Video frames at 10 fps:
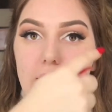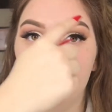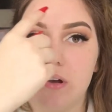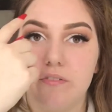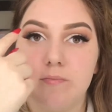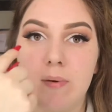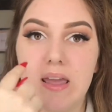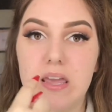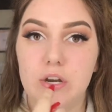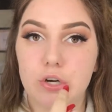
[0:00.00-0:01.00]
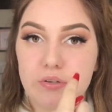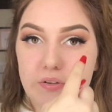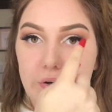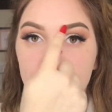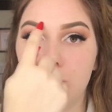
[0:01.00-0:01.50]
out of my inner
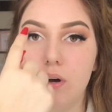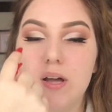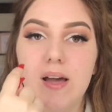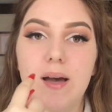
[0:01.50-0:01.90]
circle,